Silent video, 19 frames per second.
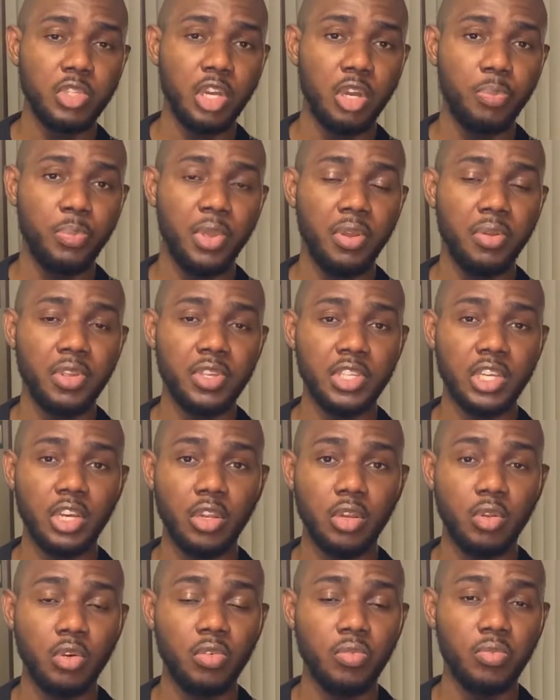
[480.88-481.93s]
our parents, our
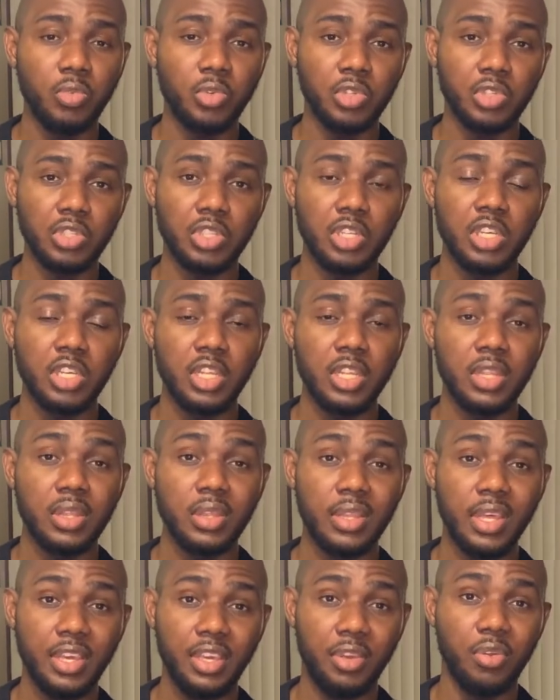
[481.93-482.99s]
loved ones
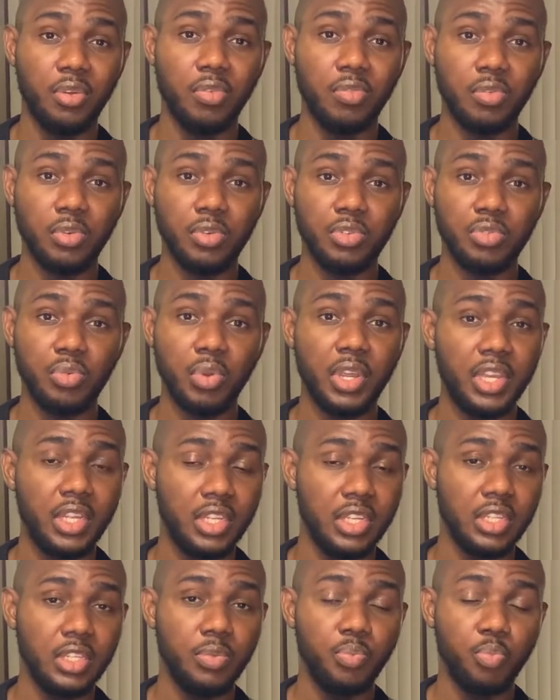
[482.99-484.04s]
take care of us, right?
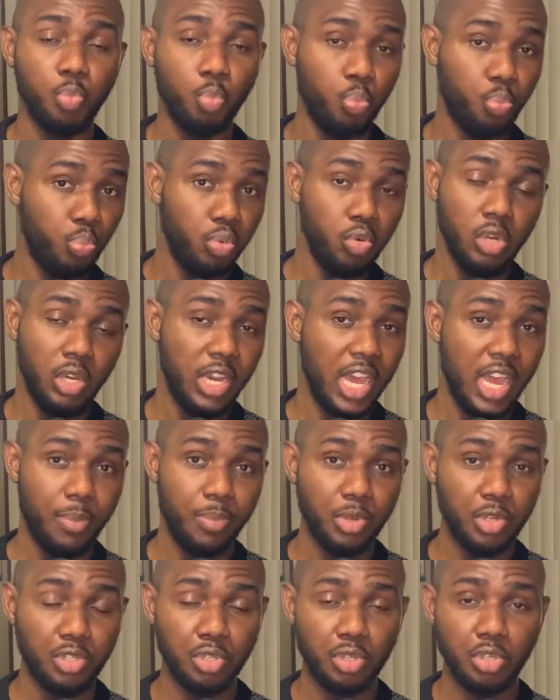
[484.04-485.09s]
Put
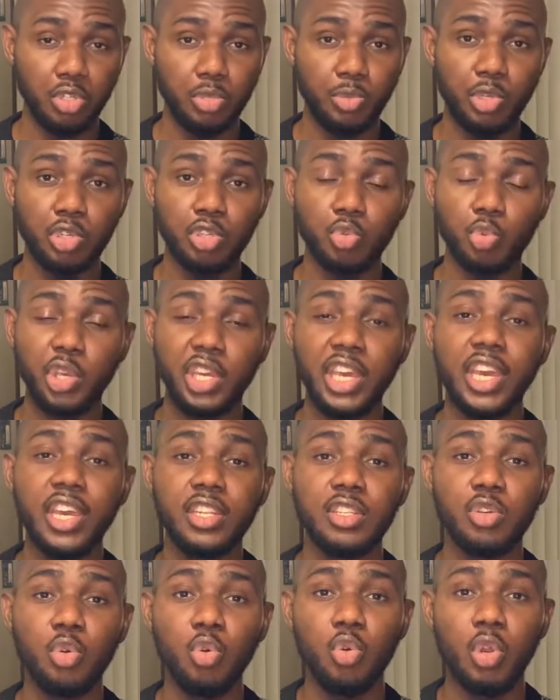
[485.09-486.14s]
diapers on us because we
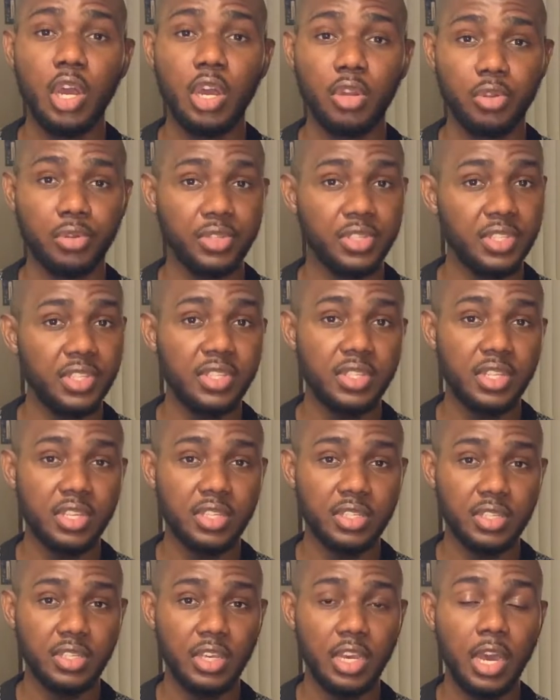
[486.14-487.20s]
can't hold our
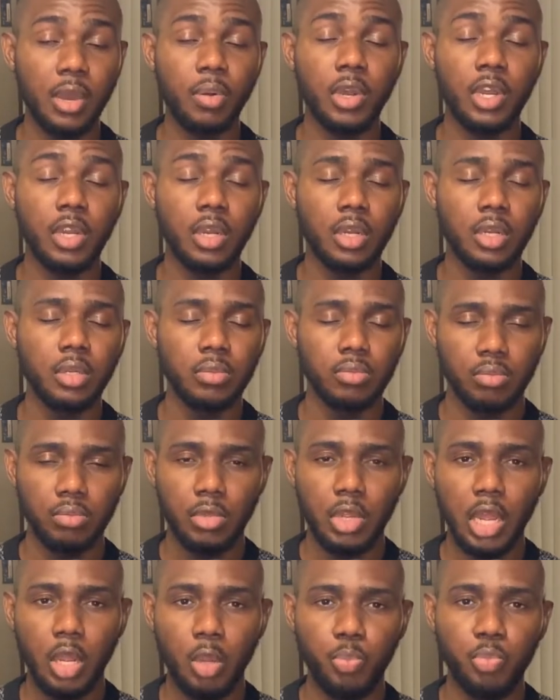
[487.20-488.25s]
consistency, our
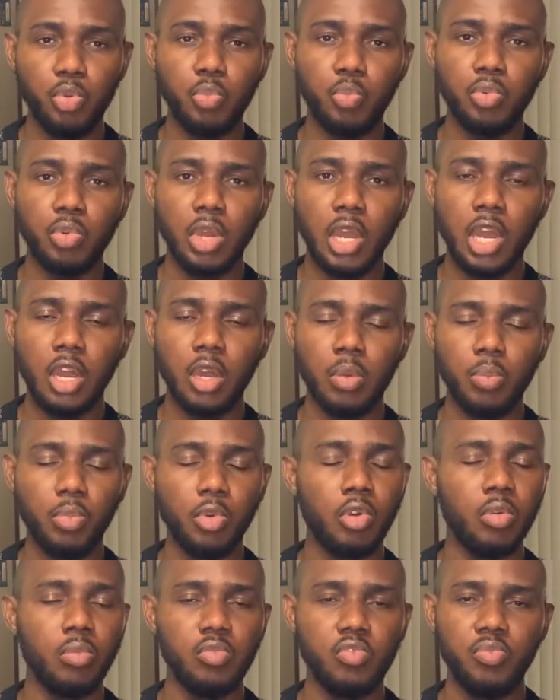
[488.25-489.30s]
poop, our
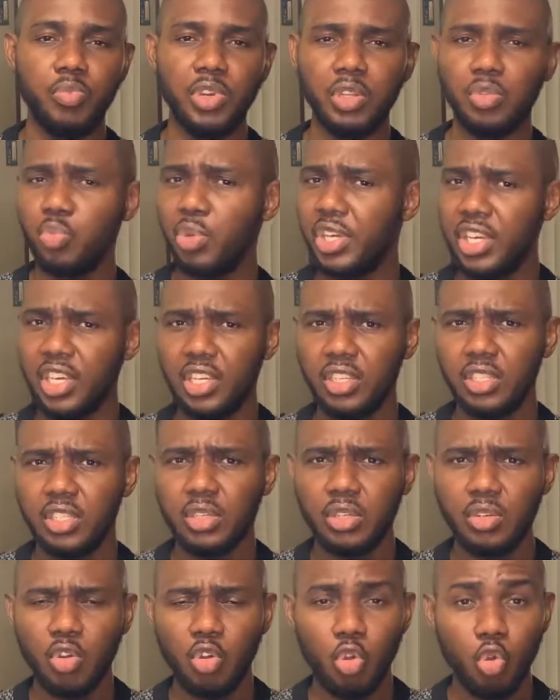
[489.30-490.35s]
bowel movement. We can't
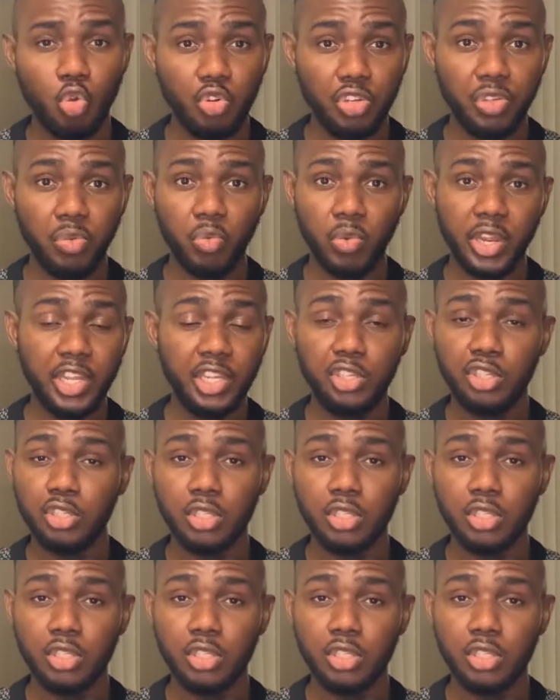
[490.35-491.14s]
hold it, right? It